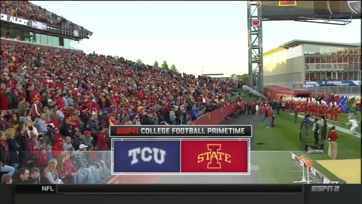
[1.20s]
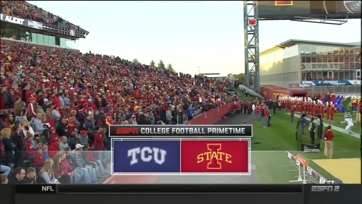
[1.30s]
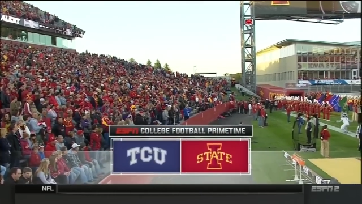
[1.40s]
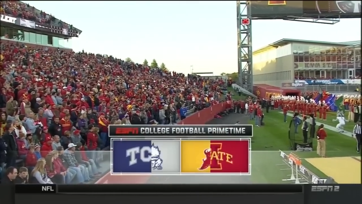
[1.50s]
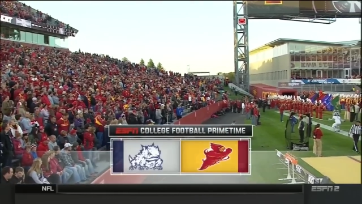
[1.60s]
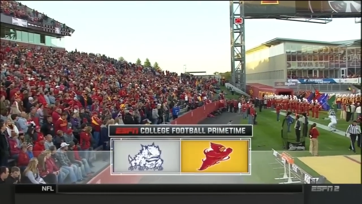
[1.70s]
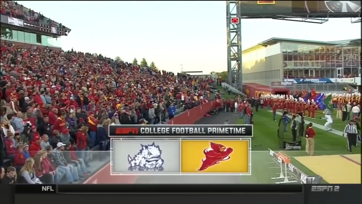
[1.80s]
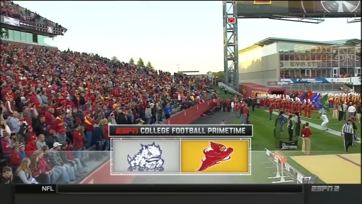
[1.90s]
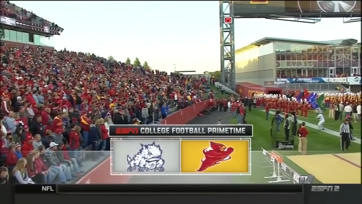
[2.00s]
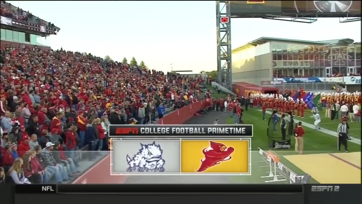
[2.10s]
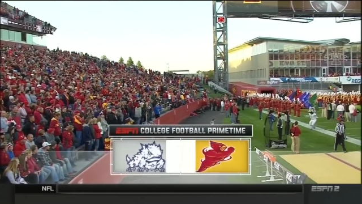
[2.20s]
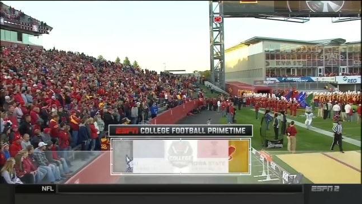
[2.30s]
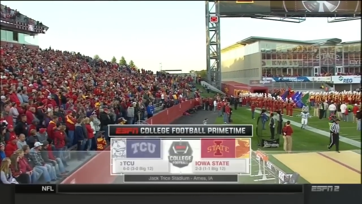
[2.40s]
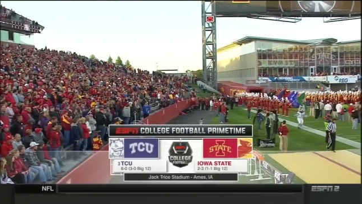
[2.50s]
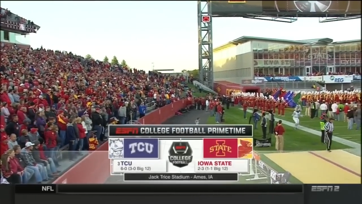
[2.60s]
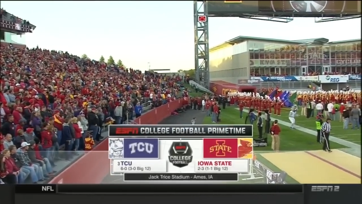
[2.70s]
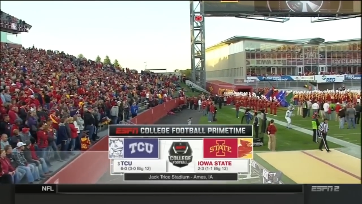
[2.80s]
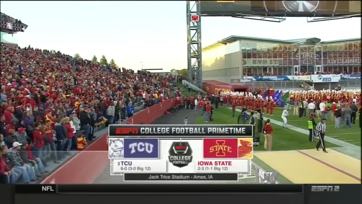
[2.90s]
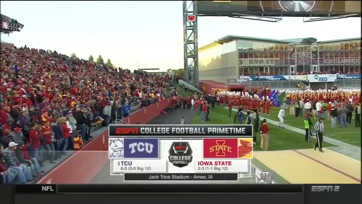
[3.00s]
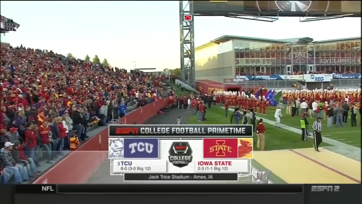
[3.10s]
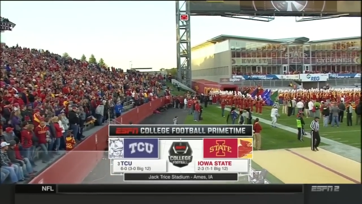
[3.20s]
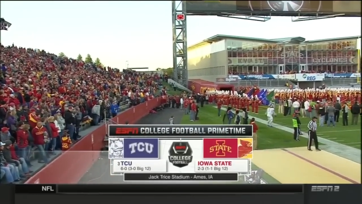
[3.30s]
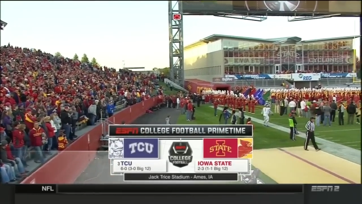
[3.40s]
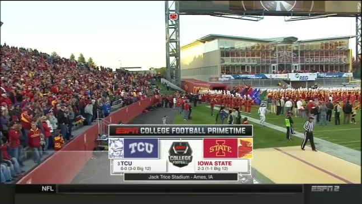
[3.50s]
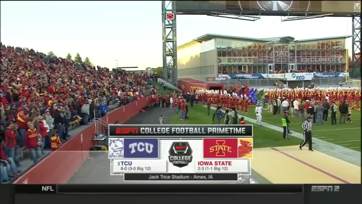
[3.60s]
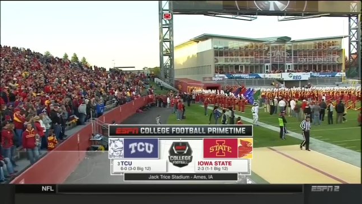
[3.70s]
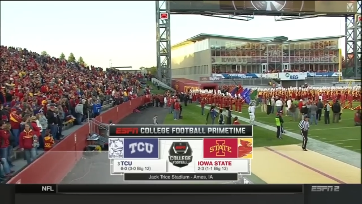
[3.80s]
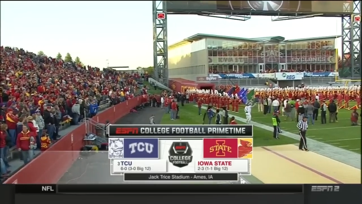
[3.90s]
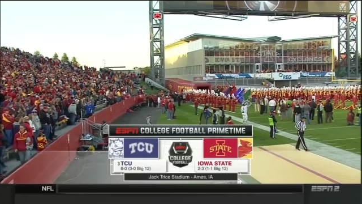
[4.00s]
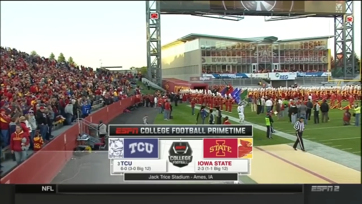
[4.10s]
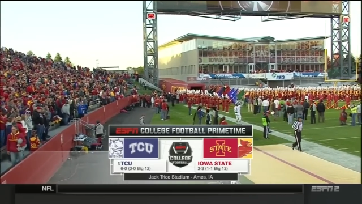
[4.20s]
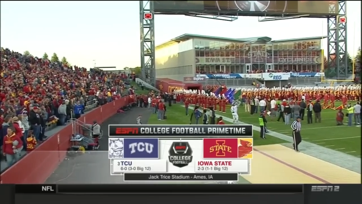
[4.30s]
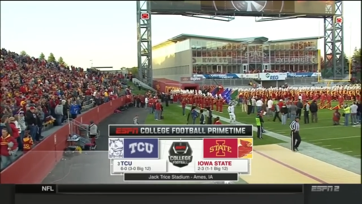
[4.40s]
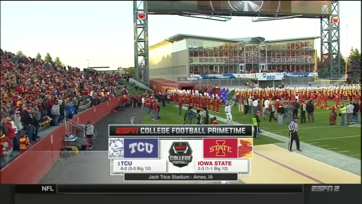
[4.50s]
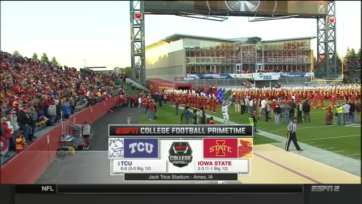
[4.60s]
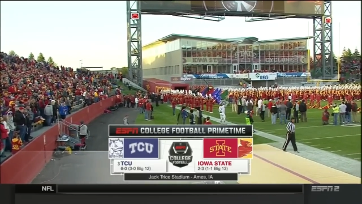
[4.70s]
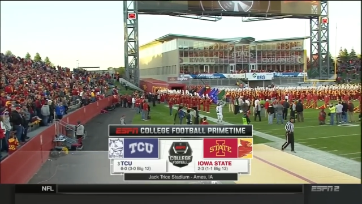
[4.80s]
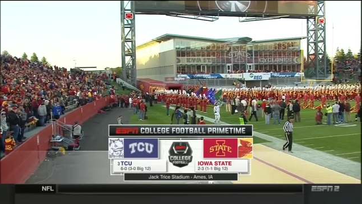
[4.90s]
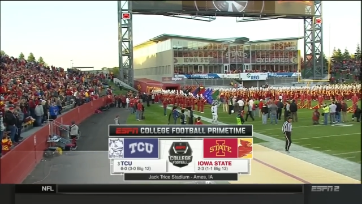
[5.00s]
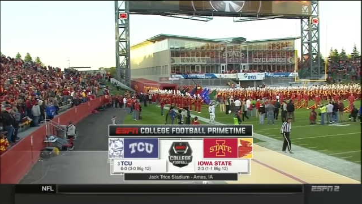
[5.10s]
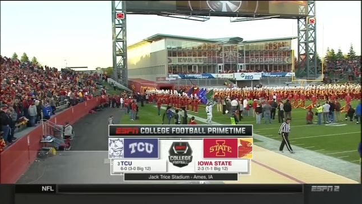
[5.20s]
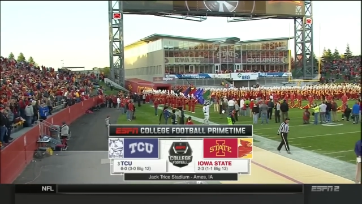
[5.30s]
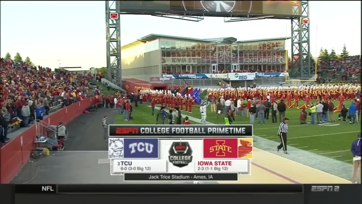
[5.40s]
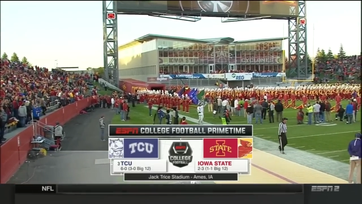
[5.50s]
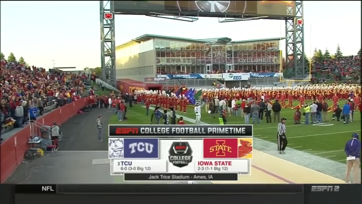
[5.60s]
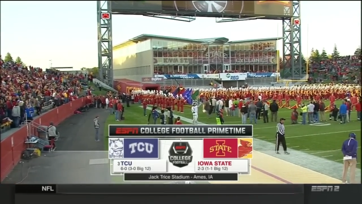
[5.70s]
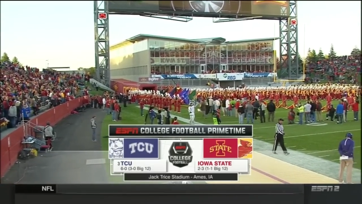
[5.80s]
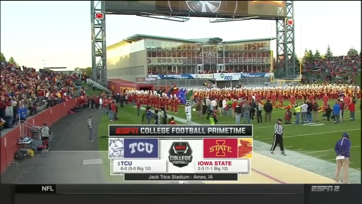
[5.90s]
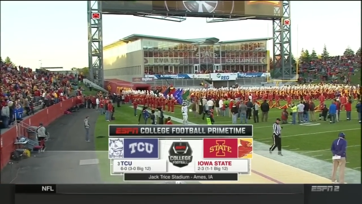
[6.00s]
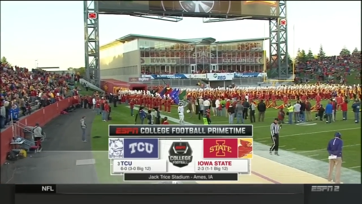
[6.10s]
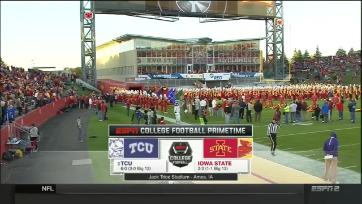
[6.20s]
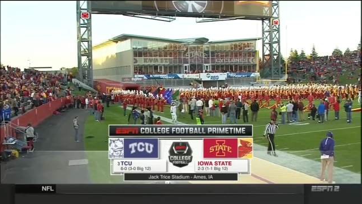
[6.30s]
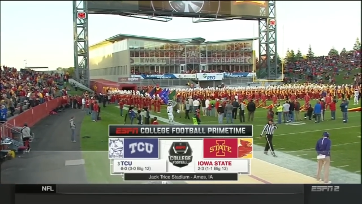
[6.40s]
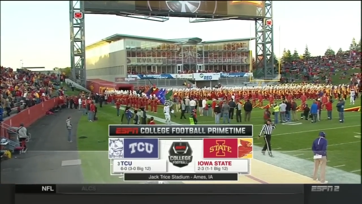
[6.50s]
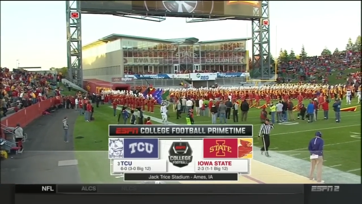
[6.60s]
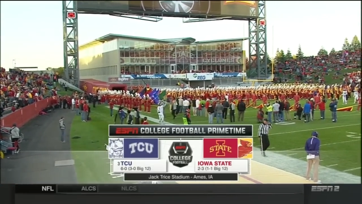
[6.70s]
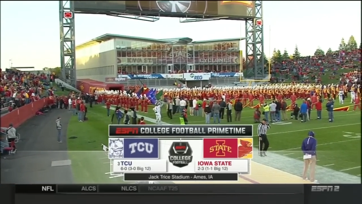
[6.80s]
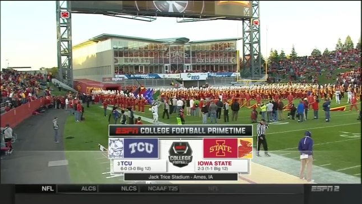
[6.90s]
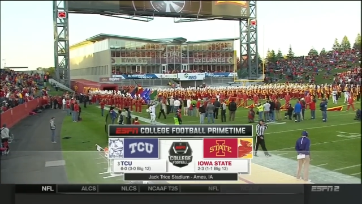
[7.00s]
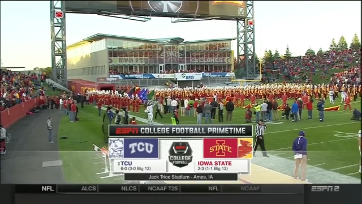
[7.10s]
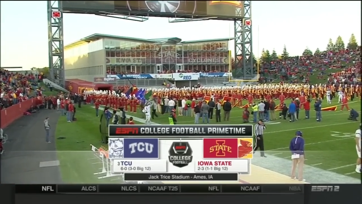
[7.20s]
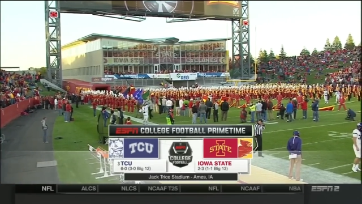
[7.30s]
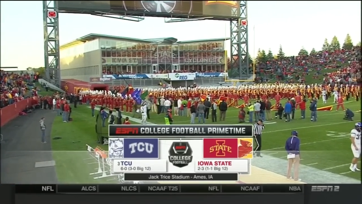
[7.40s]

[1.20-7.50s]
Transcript: No face is visible, so there are no lips to read.